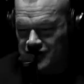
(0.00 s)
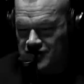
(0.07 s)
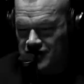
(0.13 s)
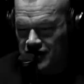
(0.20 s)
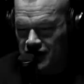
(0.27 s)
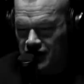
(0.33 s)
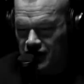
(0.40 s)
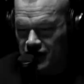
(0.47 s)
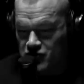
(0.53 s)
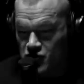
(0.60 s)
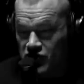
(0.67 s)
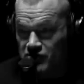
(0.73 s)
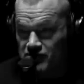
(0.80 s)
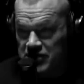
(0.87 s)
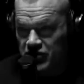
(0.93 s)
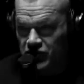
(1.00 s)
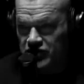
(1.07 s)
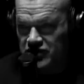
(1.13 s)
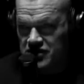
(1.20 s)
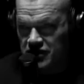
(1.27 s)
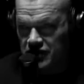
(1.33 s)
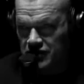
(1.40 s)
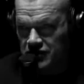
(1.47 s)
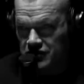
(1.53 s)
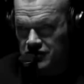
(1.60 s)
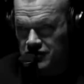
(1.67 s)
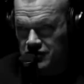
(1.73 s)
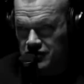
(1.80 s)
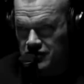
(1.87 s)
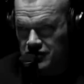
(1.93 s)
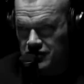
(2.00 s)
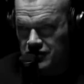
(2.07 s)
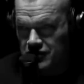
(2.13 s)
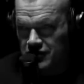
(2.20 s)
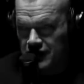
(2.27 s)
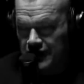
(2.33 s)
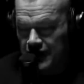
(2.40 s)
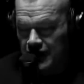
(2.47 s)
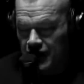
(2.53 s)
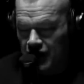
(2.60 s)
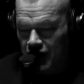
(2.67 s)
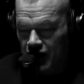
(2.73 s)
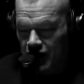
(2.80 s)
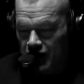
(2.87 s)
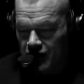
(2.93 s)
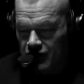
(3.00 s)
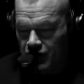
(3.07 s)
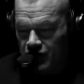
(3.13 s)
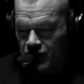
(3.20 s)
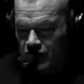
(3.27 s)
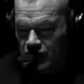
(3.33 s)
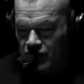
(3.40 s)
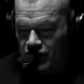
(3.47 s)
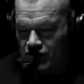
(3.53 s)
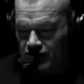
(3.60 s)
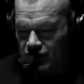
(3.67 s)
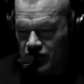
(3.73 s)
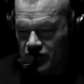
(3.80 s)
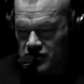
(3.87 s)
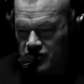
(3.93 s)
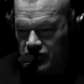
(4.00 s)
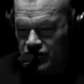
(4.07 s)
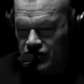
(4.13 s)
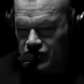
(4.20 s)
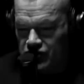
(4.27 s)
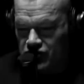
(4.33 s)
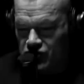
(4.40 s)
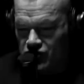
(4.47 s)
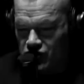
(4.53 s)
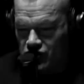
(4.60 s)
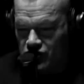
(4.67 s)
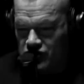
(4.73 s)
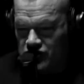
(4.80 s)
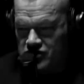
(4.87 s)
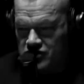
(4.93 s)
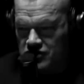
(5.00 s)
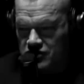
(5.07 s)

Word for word: in San Diego. I was with Peter Attia. Yeah. And we were with a bunch of other dudes.